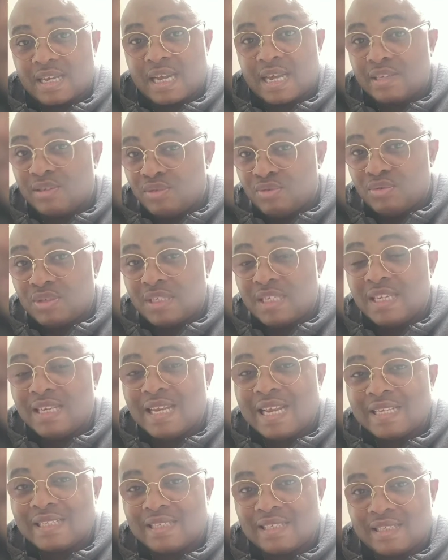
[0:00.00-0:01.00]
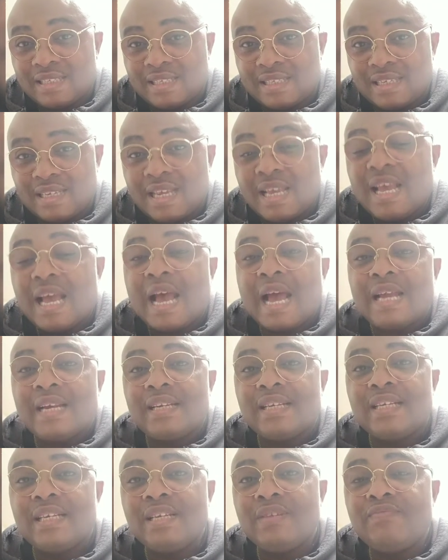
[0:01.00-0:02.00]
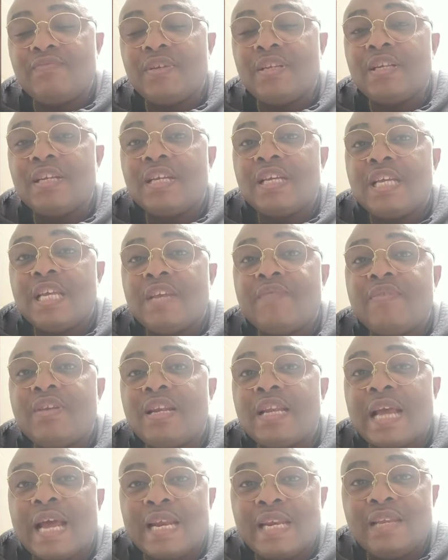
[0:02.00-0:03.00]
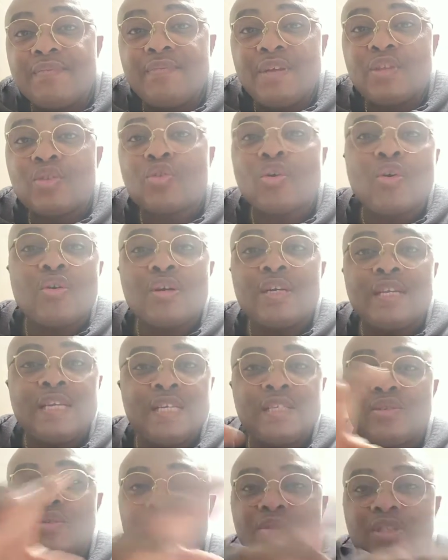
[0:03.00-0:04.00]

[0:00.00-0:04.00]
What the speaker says: Can you see that? And even Alimi turned his